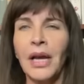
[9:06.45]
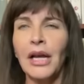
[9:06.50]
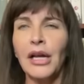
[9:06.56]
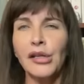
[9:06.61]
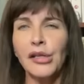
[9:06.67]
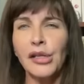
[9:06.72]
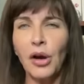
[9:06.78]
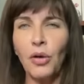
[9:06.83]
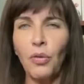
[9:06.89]

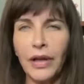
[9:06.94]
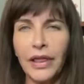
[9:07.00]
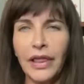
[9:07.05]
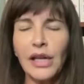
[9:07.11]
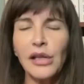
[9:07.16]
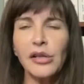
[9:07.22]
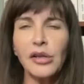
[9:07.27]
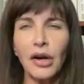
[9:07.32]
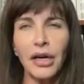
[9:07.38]
So what they
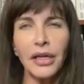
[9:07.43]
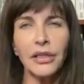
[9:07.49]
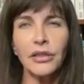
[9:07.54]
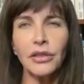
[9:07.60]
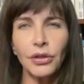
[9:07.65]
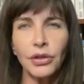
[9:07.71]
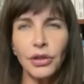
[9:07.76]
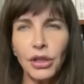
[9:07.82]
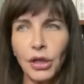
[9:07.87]
started
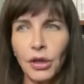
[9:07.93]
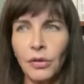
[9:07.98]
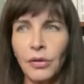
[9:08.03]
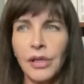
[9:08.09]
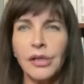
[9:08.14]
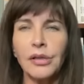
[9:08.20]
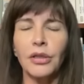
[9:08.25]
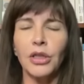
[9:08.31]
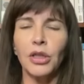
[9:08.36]
to do
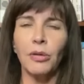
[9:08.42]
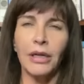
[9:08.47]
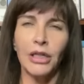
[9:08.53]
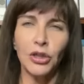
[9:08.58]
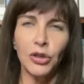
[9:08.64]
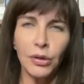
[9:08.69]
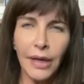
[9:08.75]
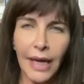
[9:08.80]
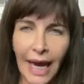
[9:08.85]
is to do
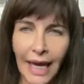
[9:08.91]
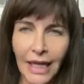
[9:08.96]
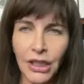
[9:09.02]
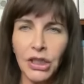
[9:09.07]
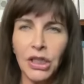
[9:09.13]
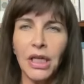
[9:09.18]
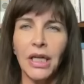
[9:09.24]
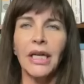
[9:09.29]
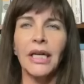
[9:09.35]

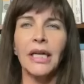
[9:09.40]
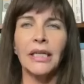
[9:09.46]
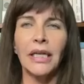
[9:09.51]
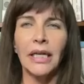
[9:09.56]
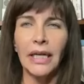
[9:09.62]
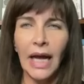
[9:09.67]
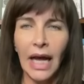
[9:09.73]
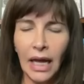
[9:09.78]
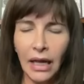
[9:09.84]
education
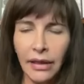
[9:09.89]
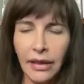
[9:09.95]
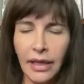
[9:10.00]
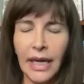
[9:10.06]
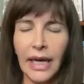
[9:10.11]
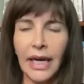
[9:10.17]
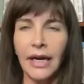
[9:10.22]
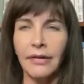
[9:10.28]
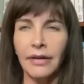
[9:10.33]
and
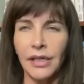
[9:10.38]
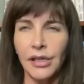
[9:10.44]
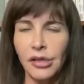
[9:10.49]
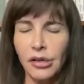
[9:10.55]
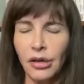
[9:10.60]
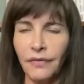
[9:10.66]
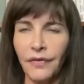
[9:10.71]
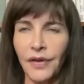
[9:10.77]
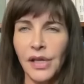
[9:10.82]
healthcare and
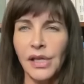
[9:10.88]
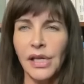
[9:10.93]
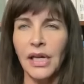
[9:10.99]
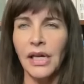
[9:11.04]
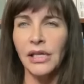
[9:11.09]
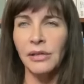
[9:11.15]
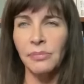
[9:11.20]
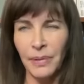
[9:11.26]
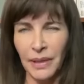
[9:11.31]

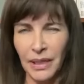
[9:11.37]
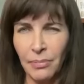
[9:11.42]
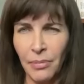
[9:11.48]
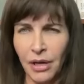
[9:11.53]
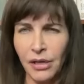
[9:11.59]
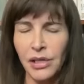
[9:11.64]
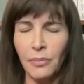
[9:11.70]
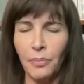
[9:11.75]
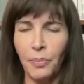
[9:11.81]
services, but the
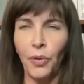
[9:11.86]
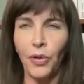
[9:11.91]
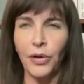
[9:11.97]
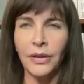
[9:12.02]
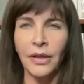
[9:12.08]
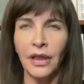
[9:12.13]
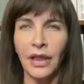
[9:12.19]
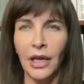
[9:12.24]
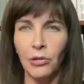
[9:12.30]
most
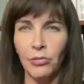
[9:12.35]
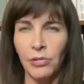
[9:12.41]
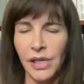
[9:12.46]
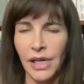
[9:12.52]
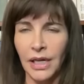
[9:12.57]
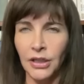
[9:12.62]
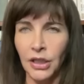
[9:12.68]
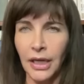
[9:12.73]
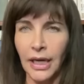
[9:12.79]
important thing was
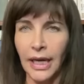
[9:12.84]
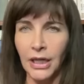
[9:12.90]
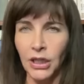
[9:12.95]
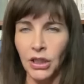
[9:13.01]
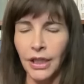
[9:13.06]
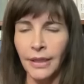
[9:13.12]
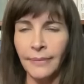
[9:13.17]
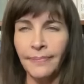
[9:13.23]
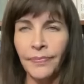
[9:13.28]

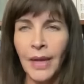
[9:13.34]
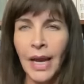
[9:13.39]
education.